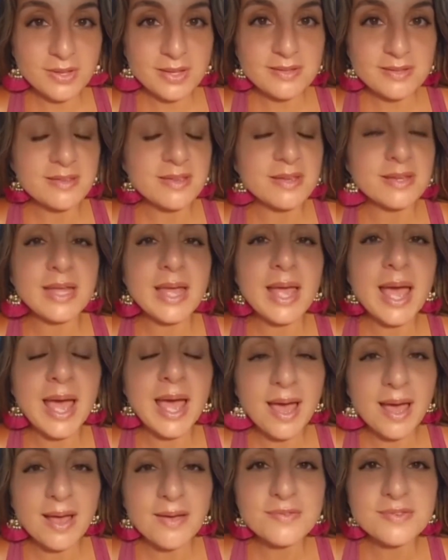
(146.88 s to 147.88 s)
is going to
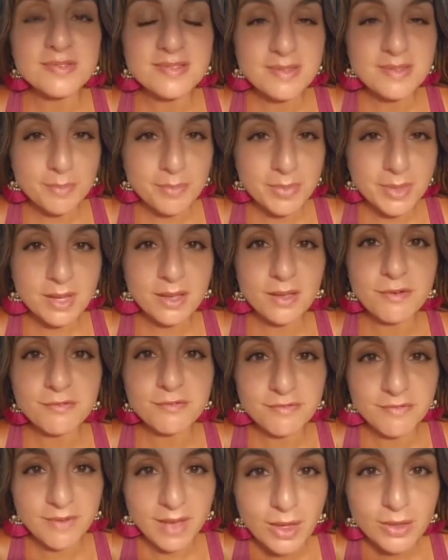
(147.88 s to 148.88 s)
have something
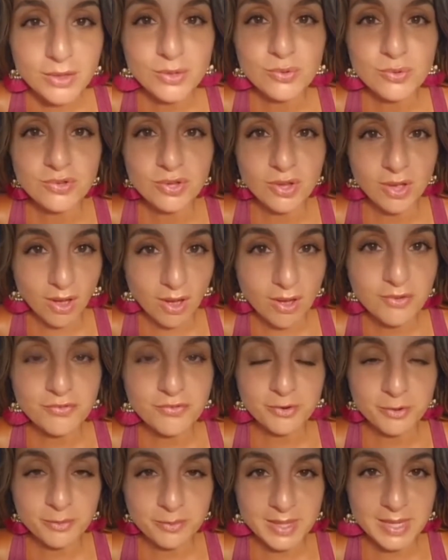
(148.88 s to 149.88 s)
of value to
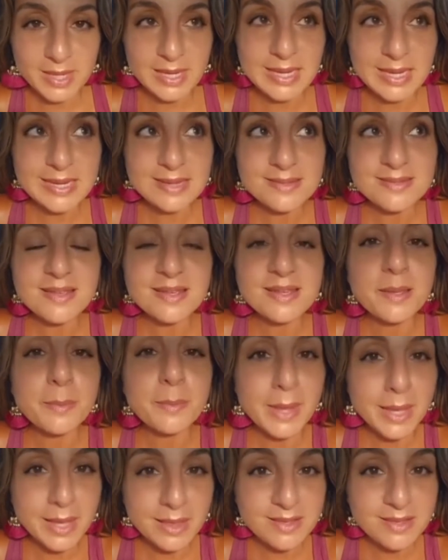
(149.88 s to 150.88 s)
offer me. He's going to
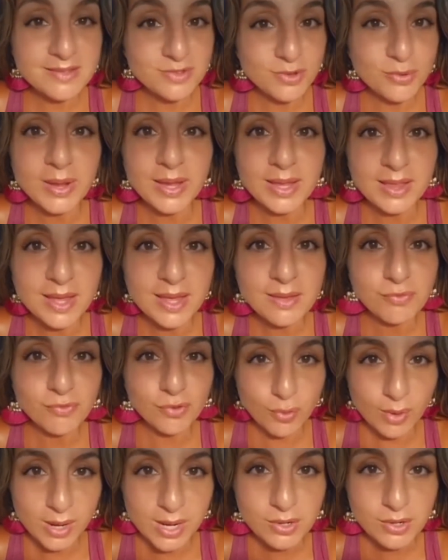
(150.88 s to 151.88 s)
make this great
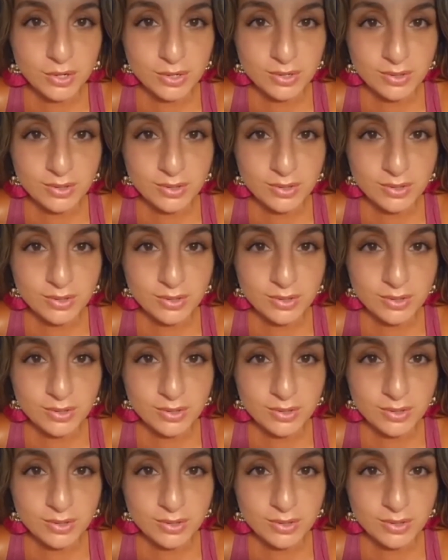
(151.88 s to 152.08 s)
life greater.